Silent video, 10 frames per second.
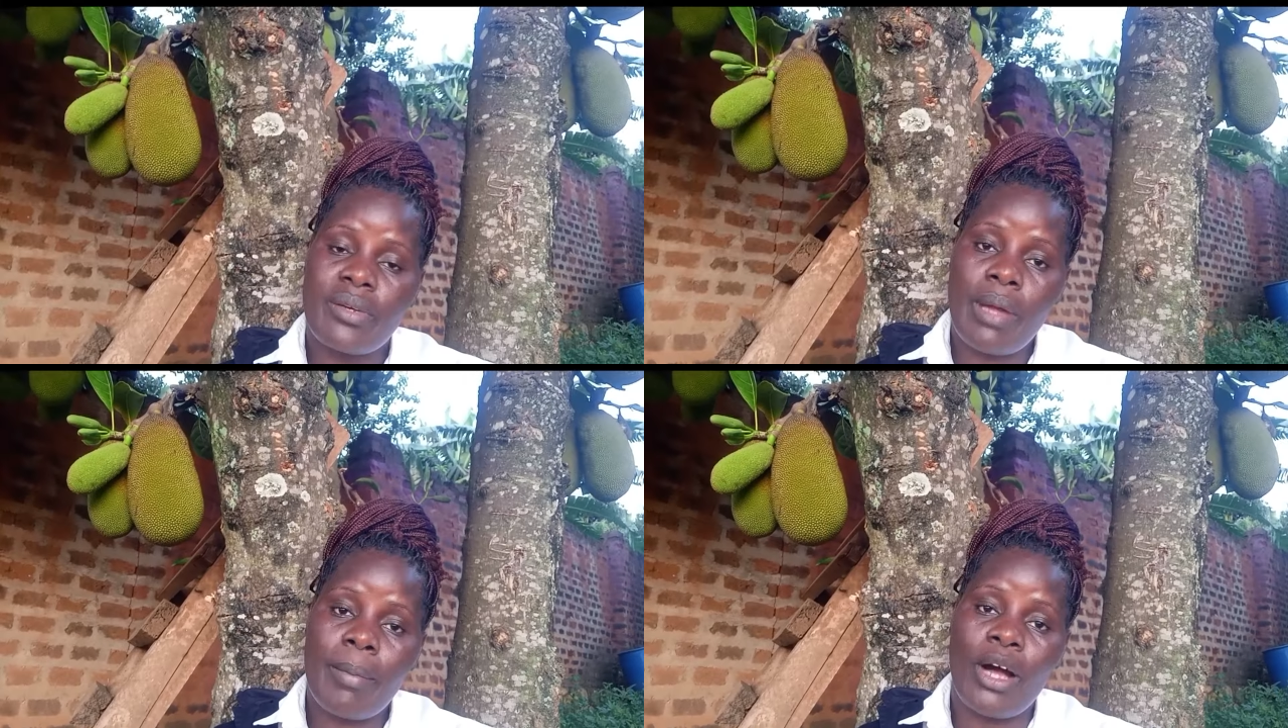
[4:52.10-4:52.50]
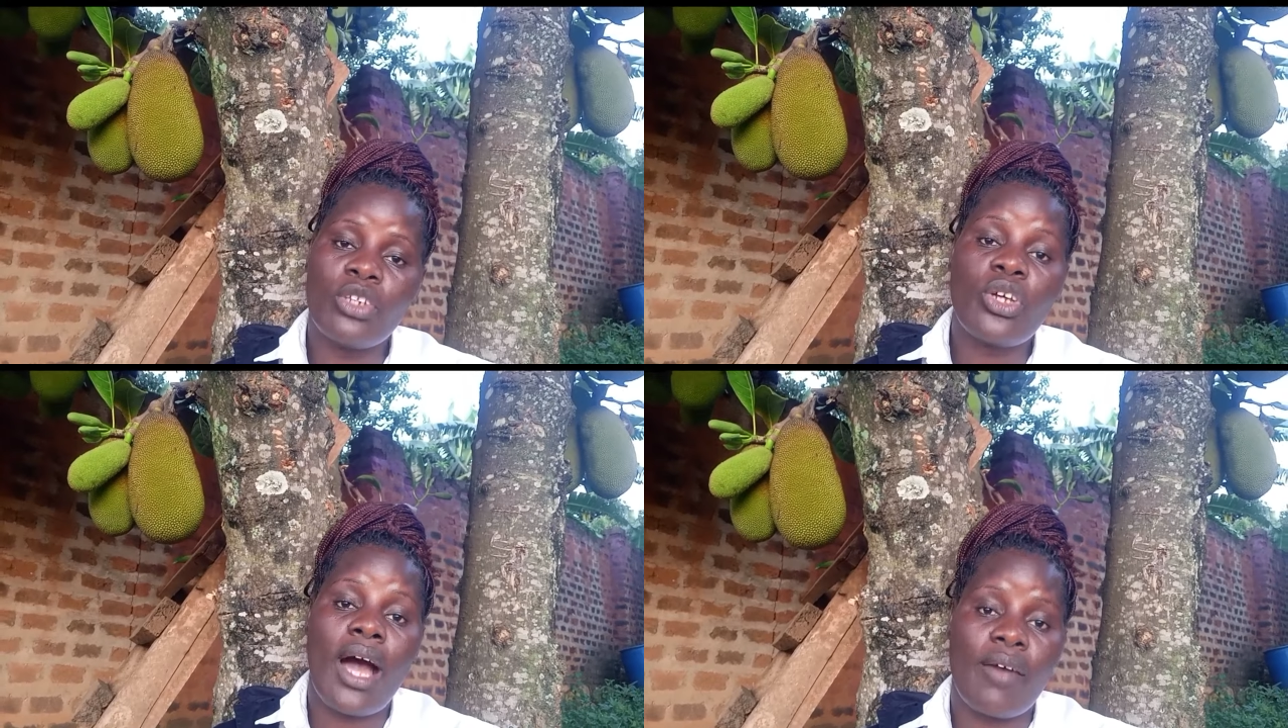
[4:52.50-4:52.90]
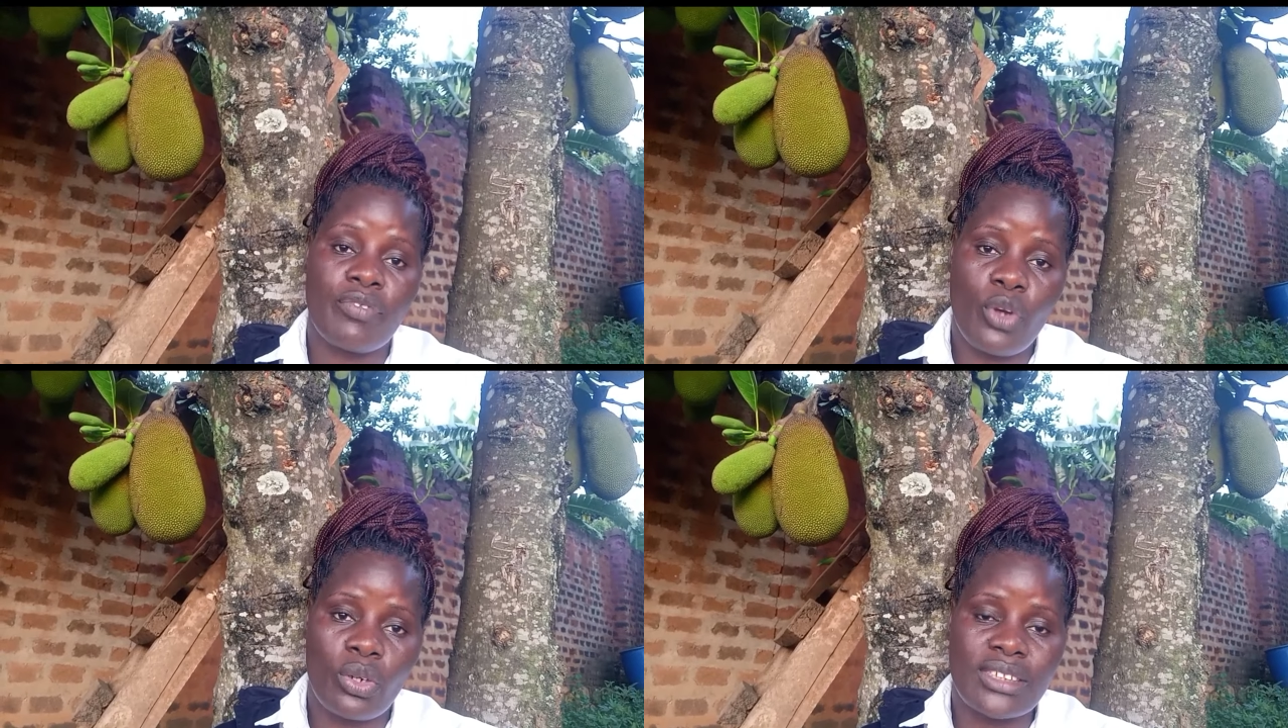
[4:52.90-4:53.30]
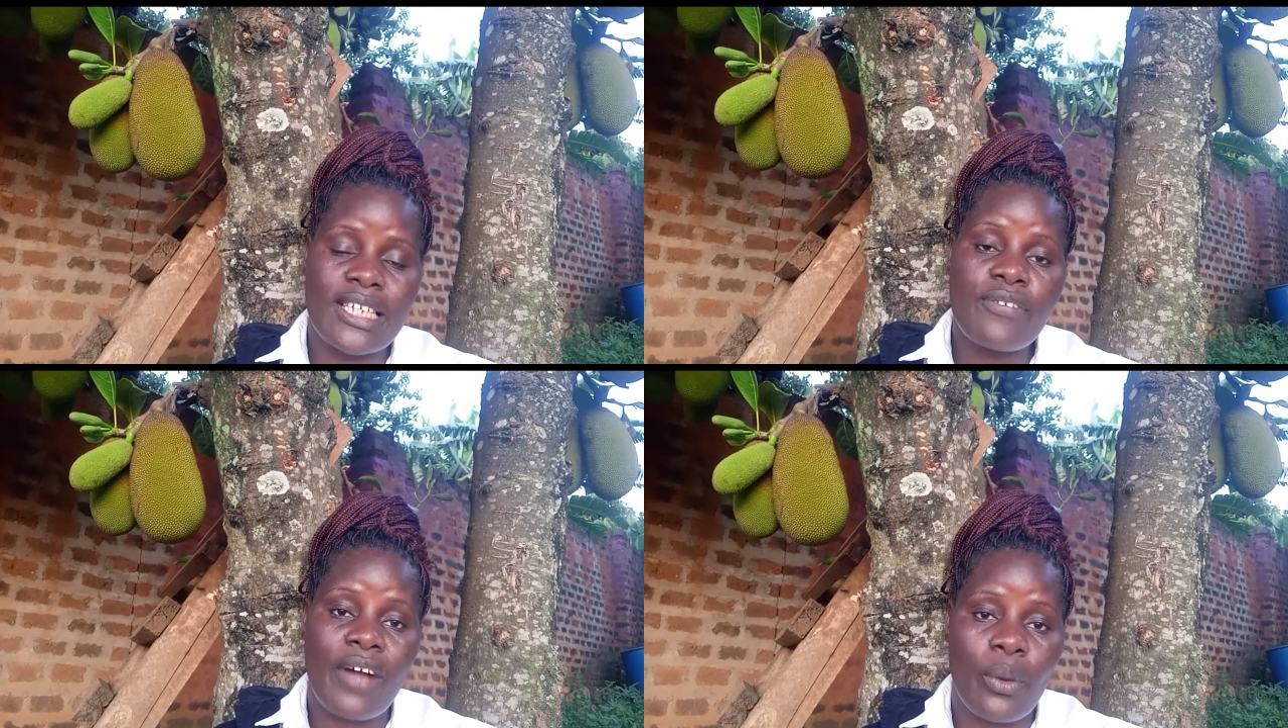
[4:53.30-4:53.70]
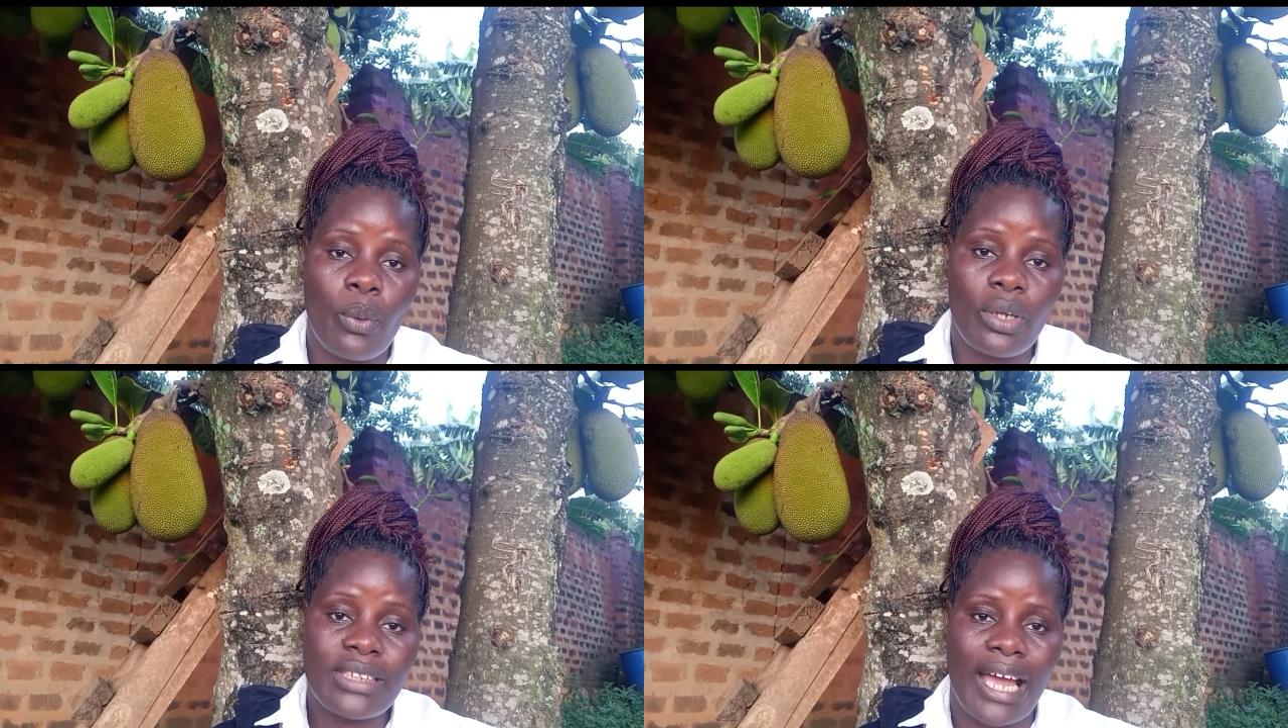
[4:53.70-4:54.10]
remember I also have dogs. If I
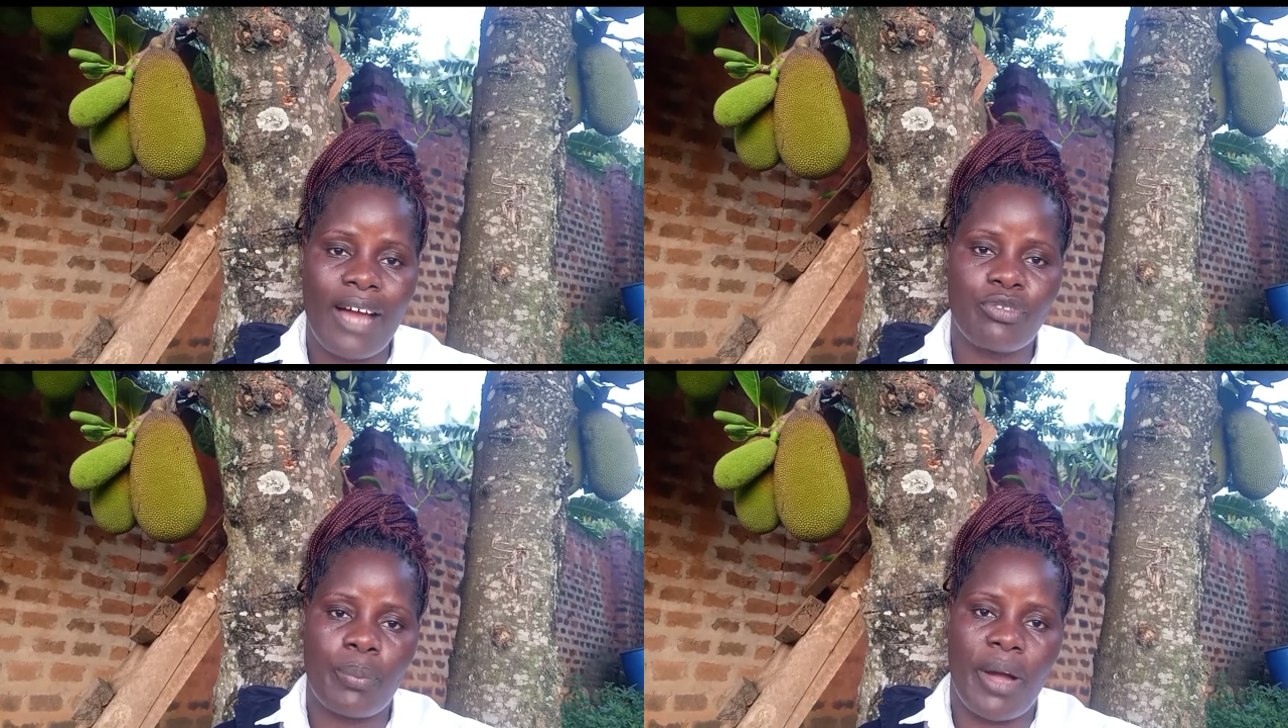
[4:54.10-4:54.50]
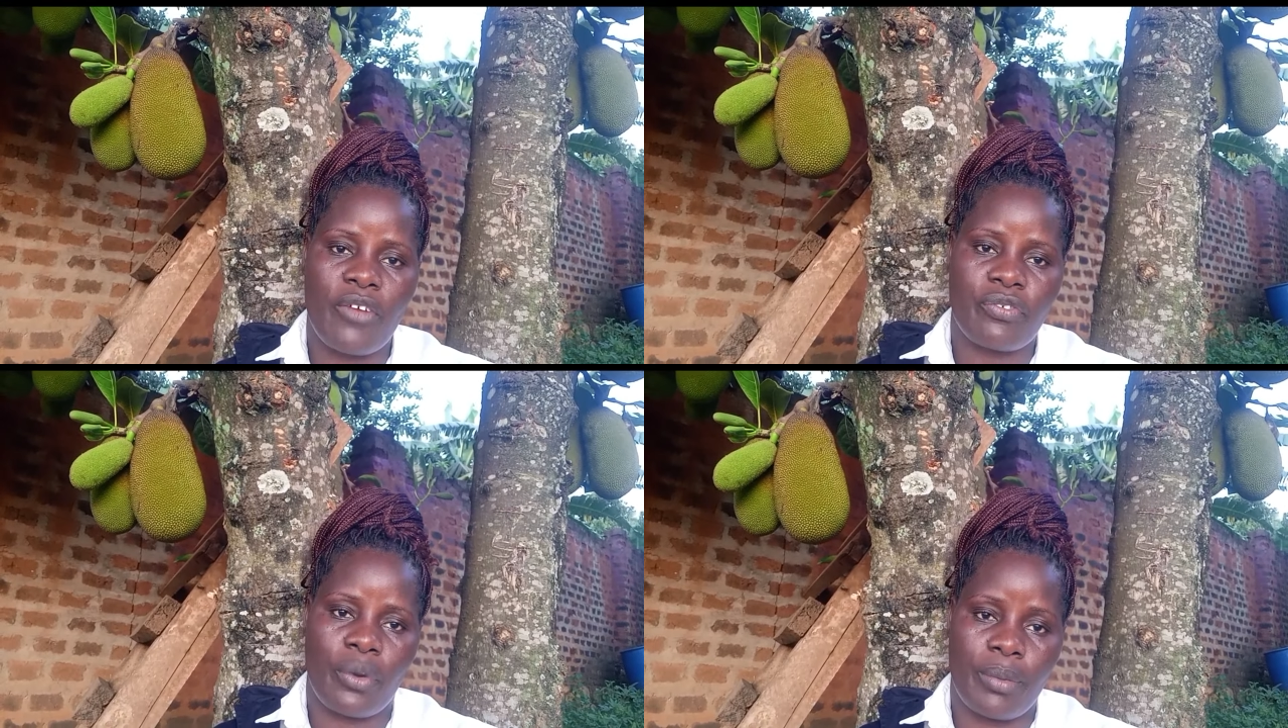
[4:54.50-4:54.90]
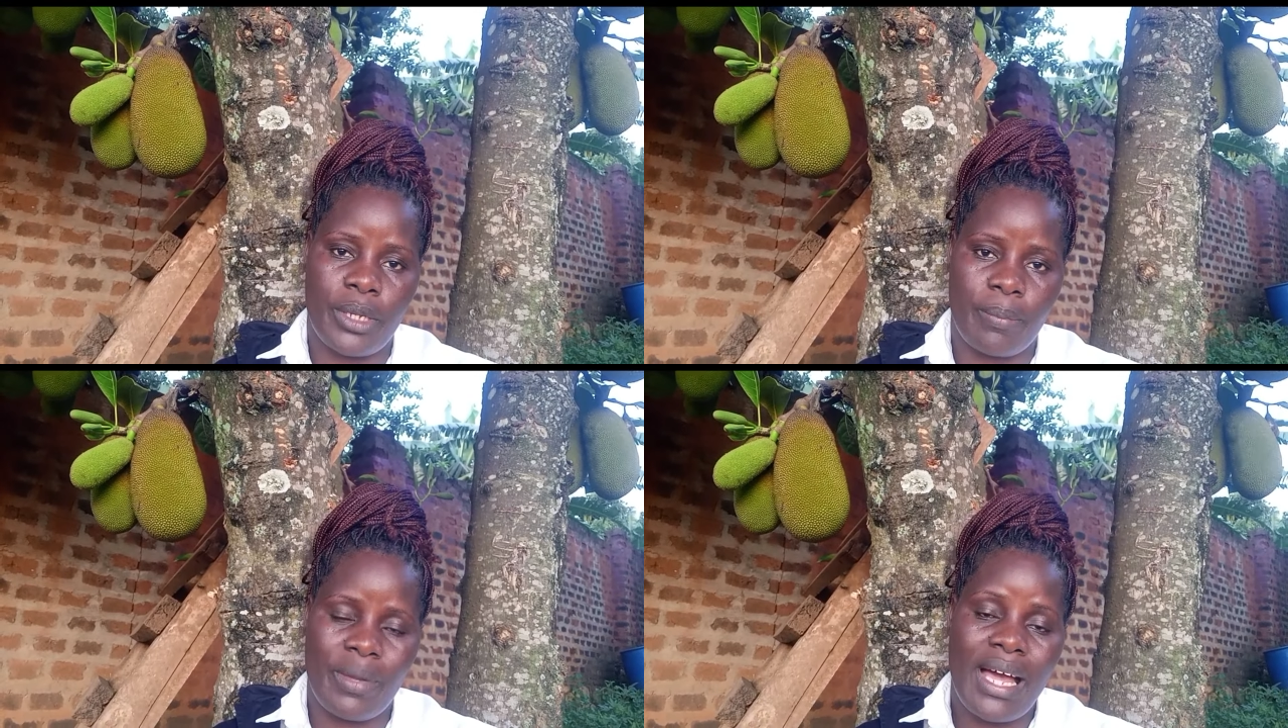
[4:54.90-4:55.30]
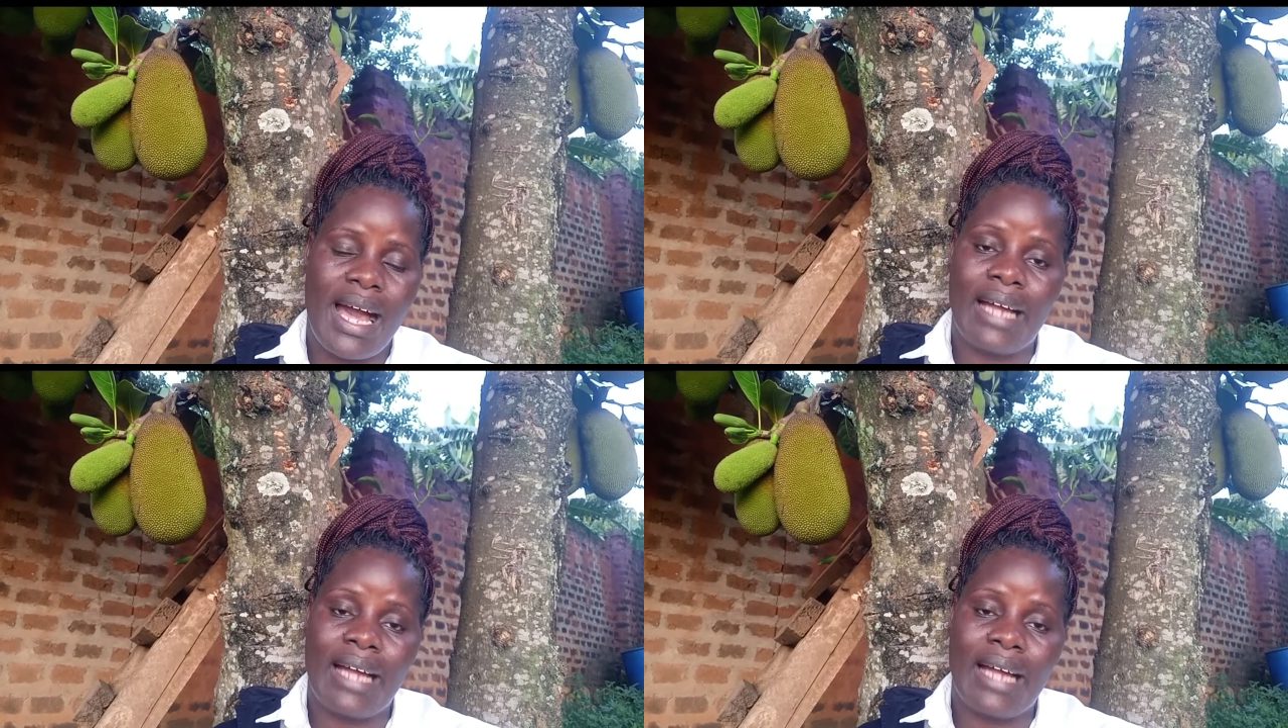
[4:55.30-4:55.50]
want, I have to buy from him.